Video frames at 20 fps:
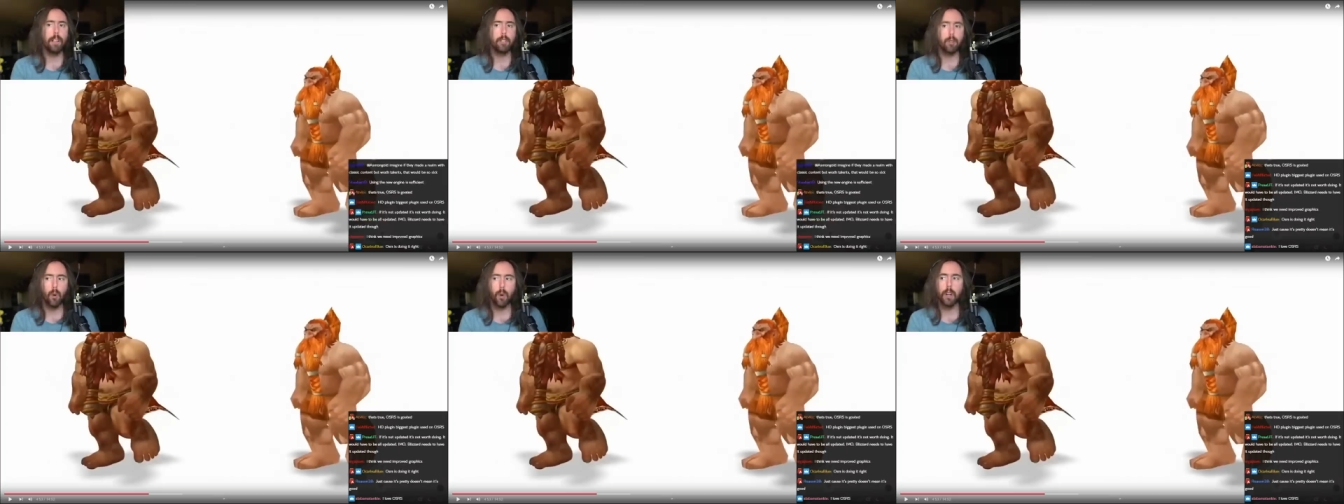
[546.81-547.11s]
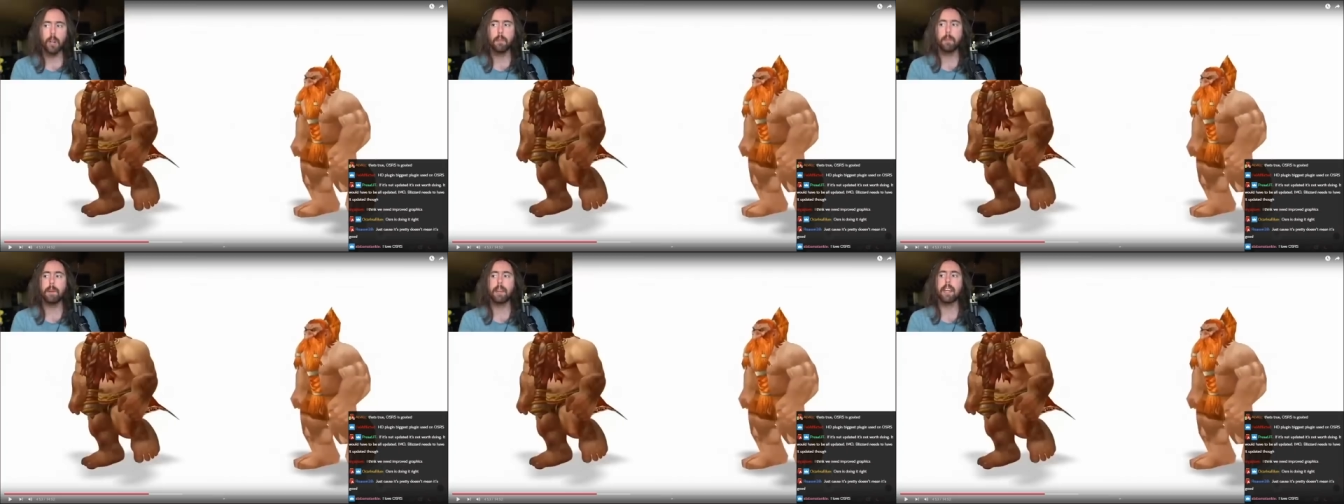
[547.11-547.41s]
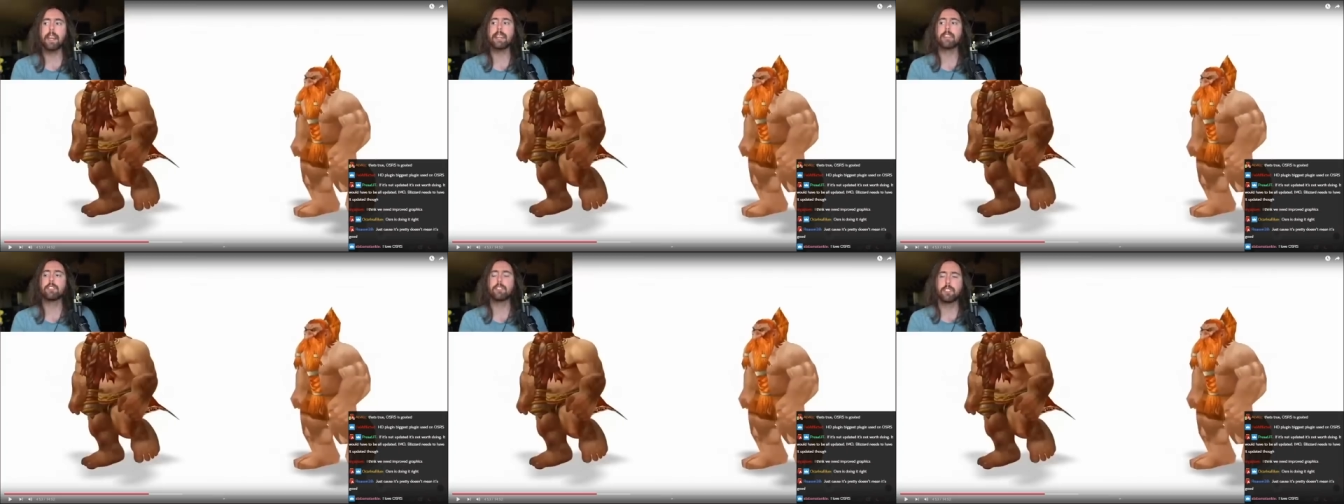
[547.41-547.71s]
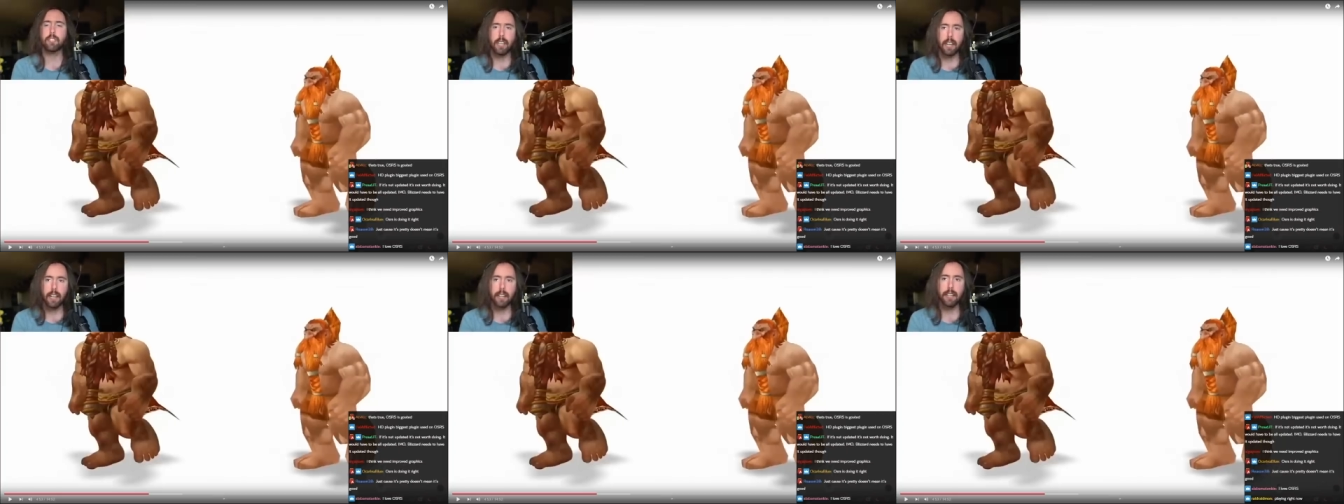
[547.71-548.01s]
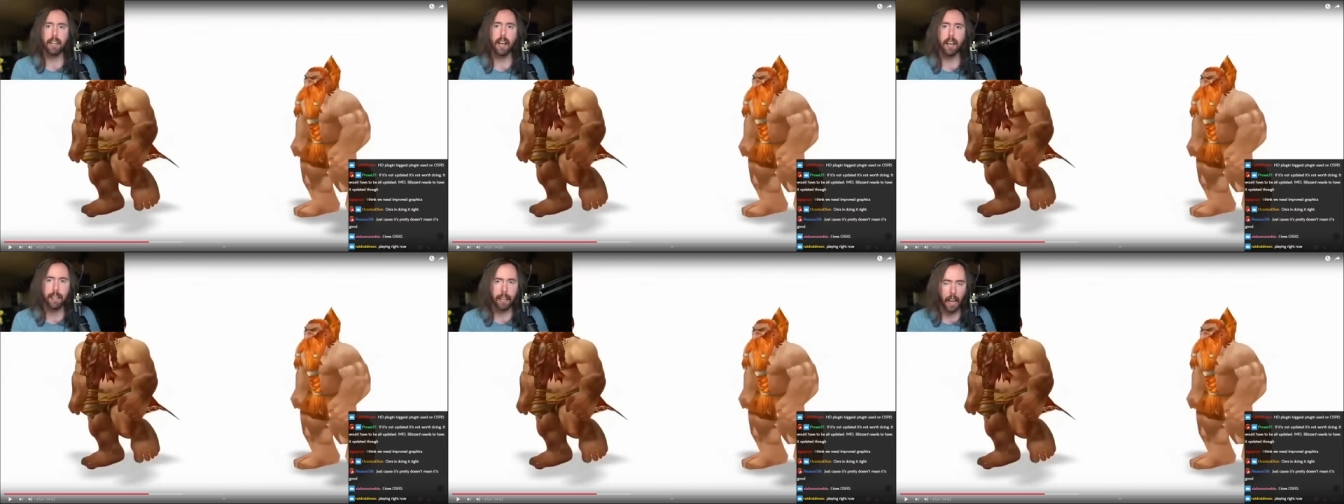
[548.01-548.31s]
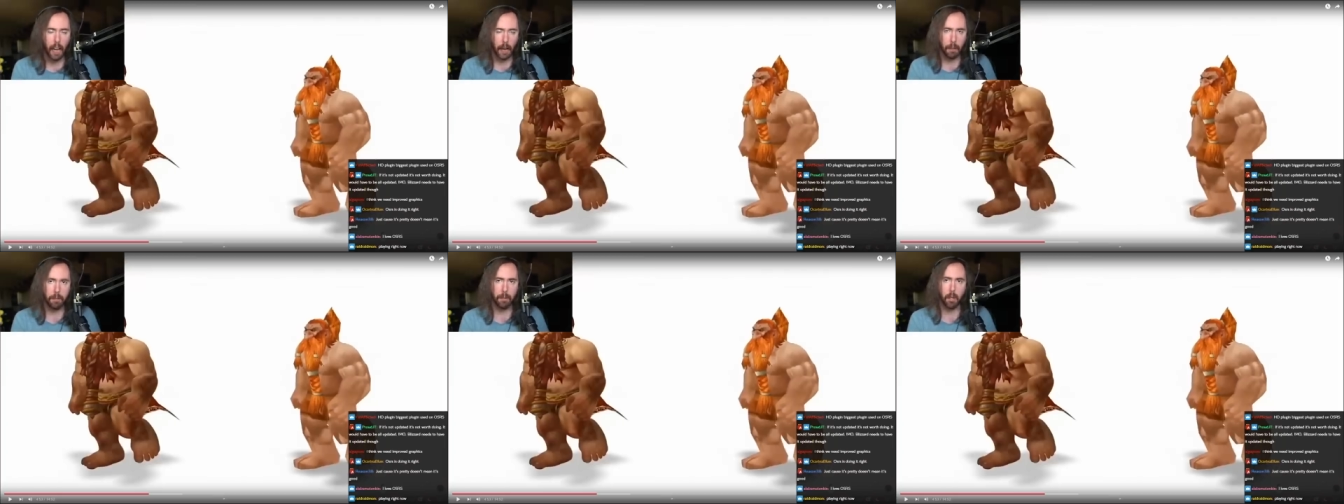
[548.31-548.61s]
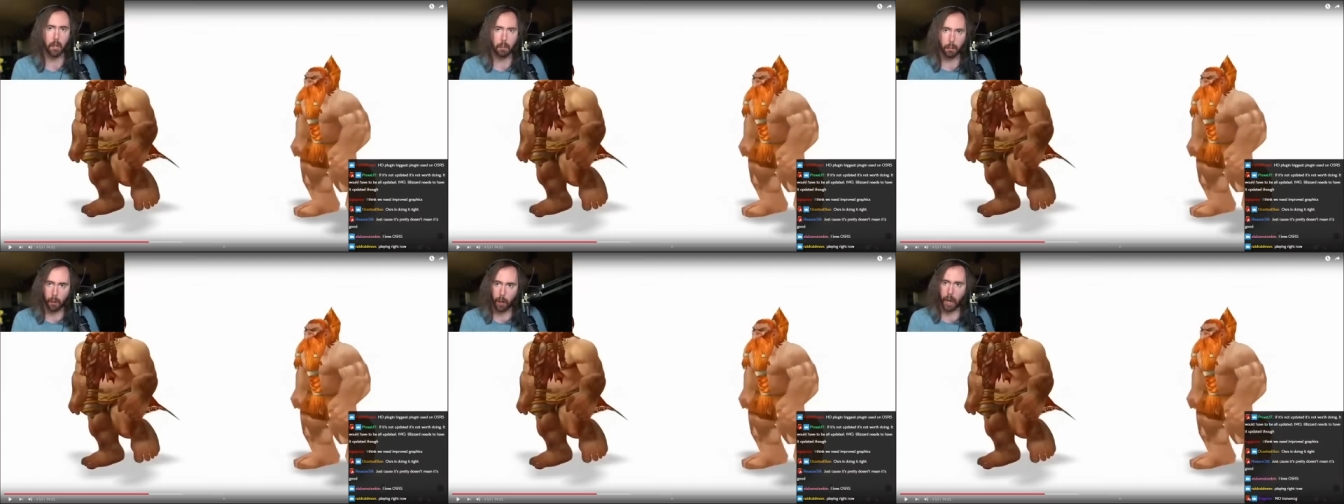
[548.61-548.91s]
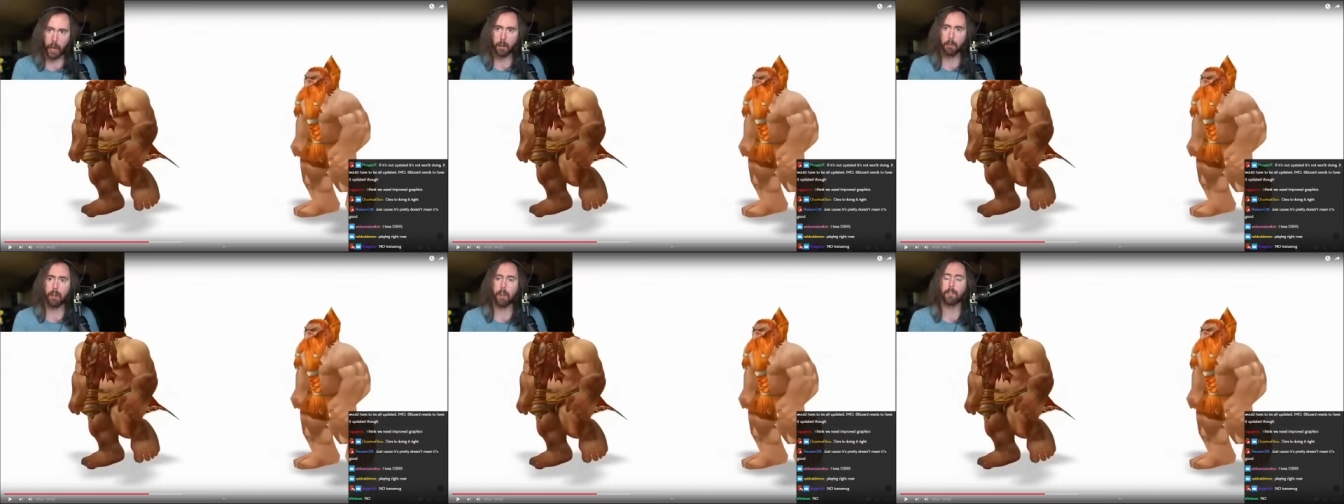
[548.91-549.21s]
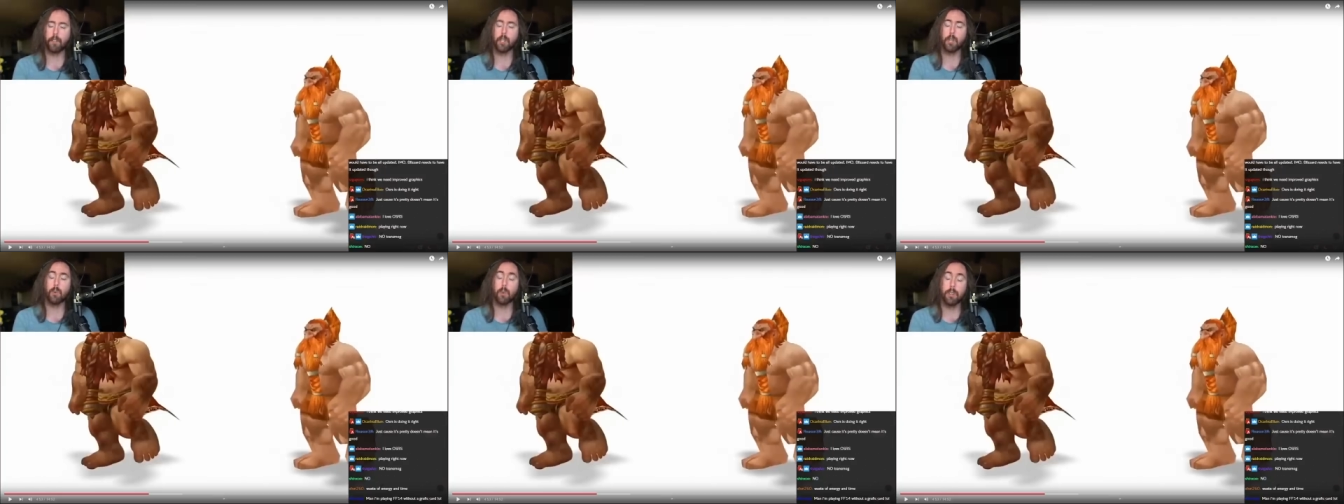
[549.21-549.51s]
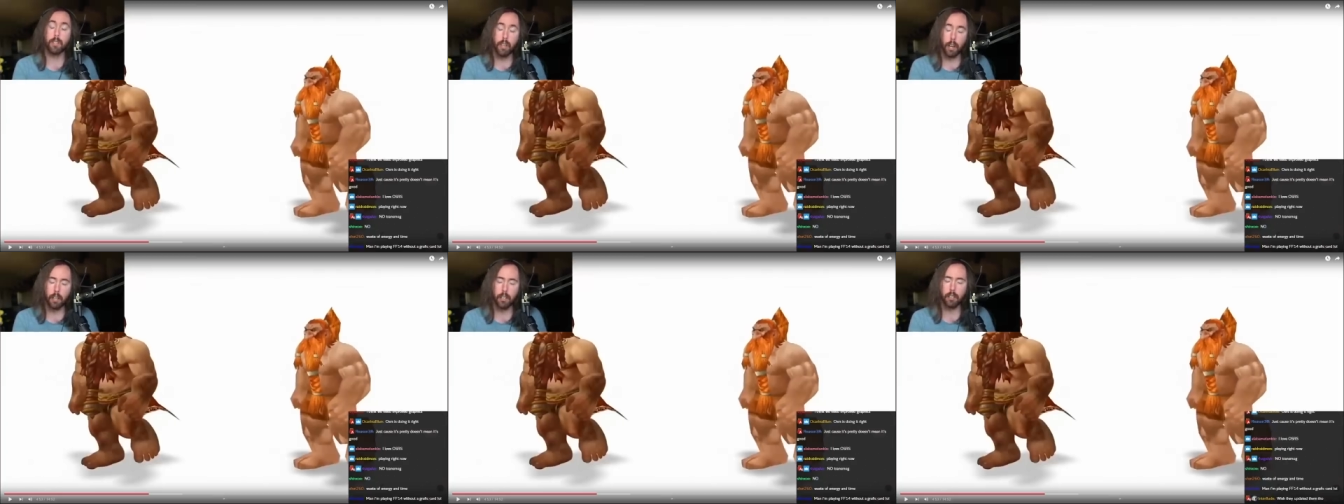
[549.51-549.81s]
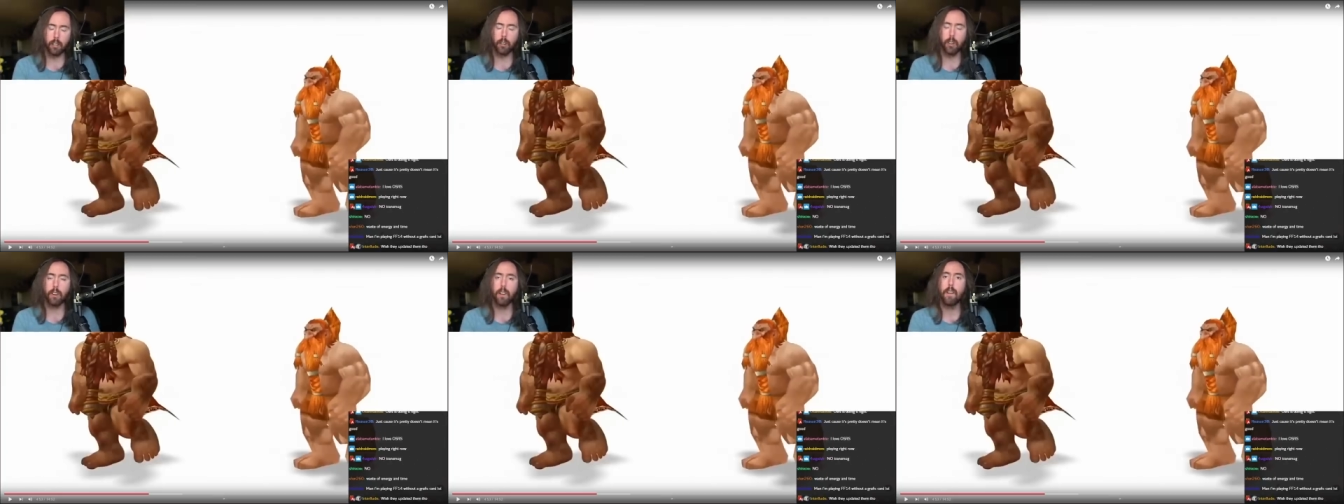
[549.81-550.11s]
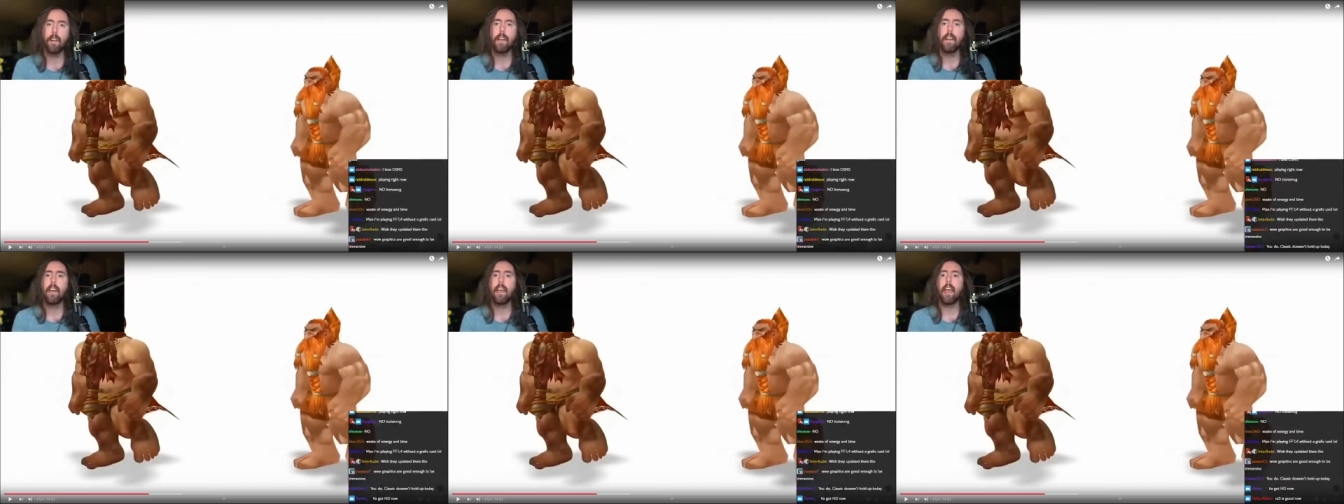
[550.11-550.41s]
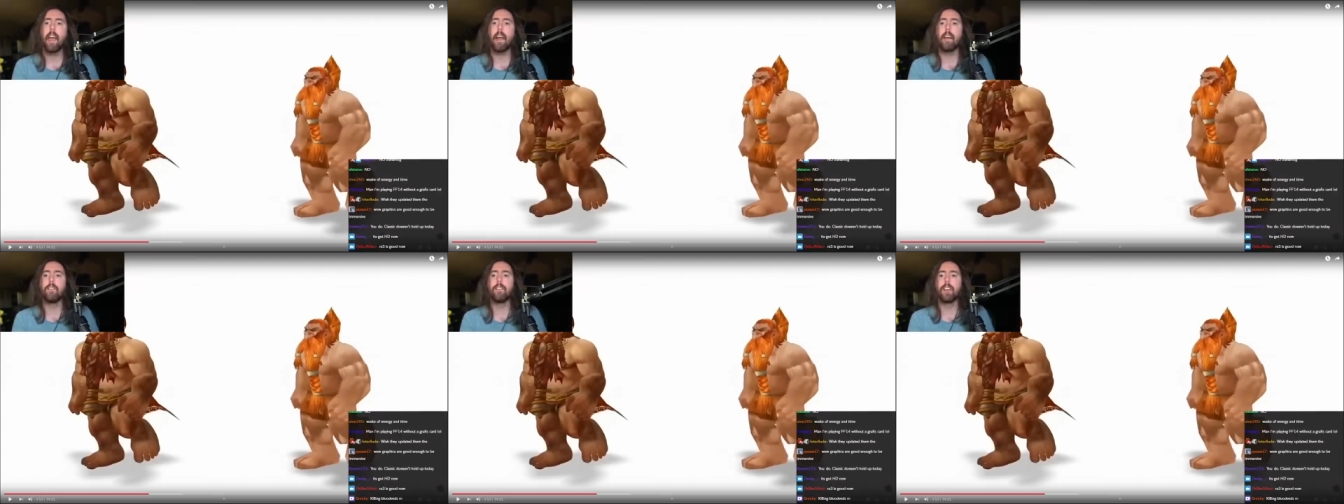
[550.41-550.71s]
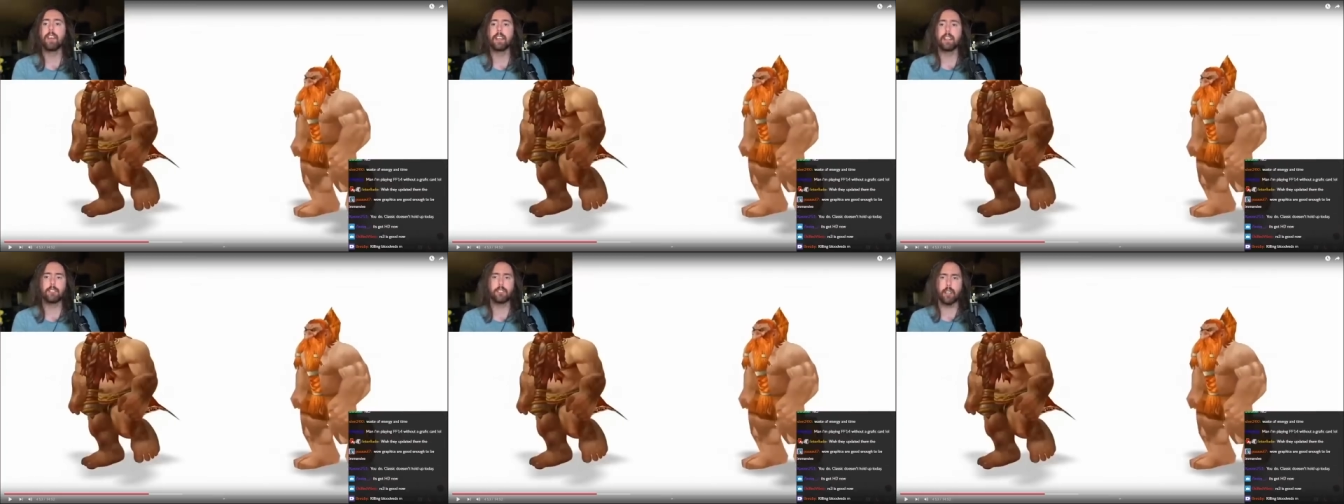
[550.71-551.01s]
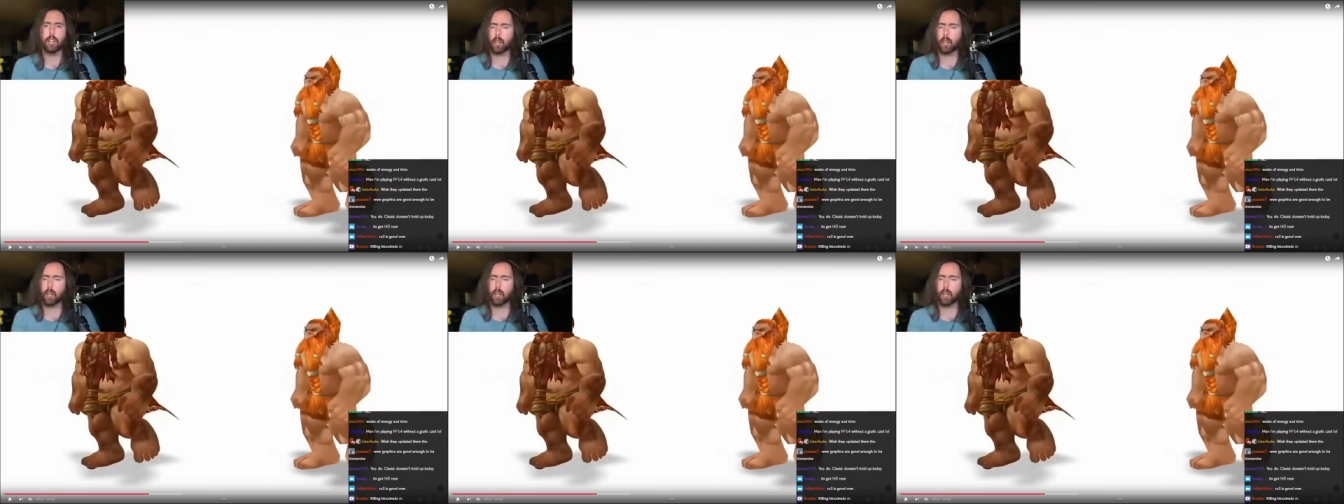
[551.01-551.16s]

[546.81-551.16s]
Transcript: going to be seeing that game that you played whenever you were younger. And then it's like,